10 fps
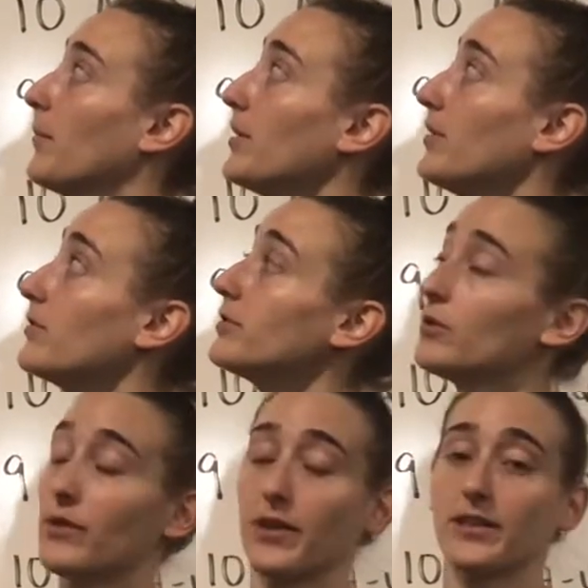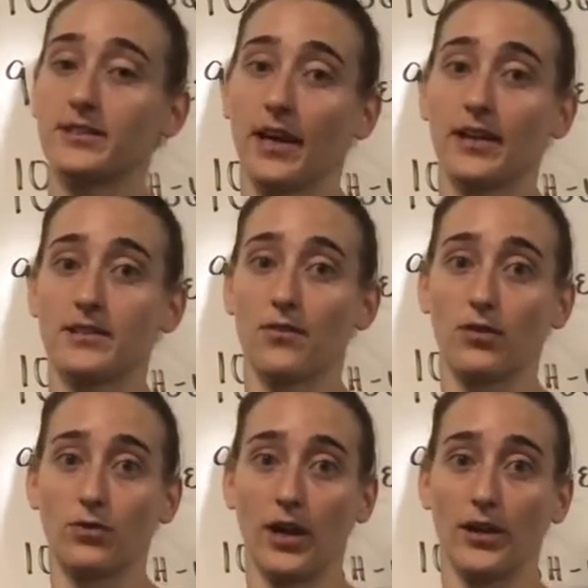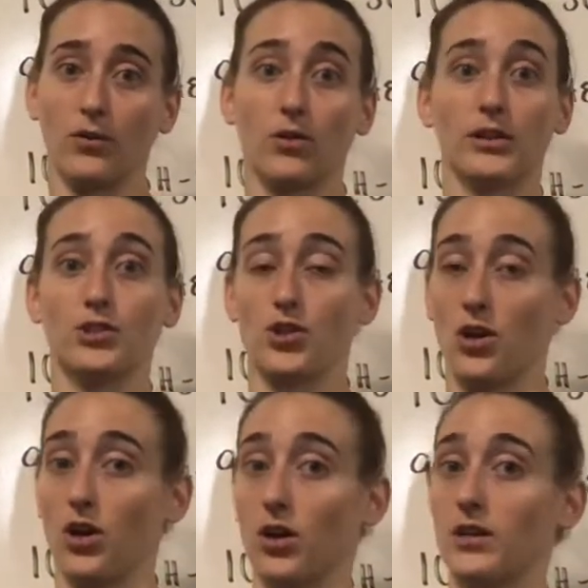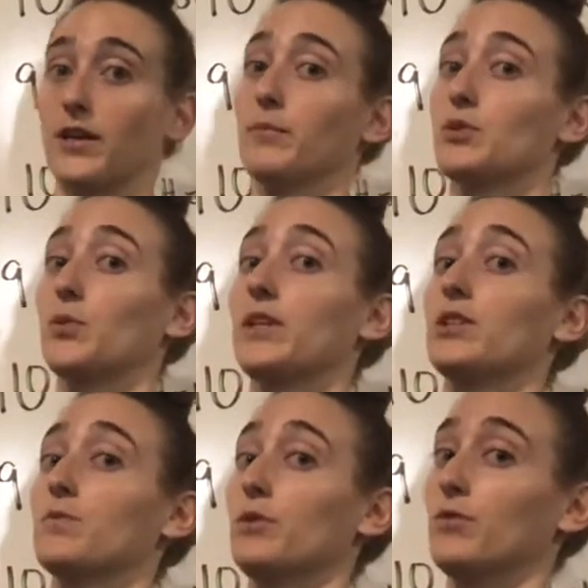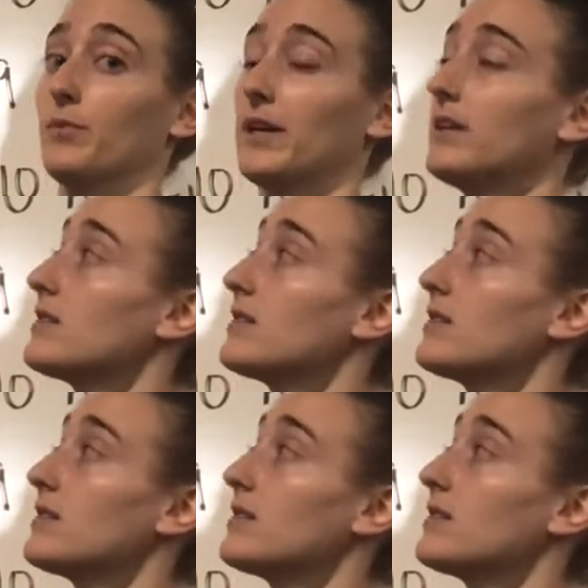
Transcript: you'll do 30 seconds of a run or a jog in between each movement.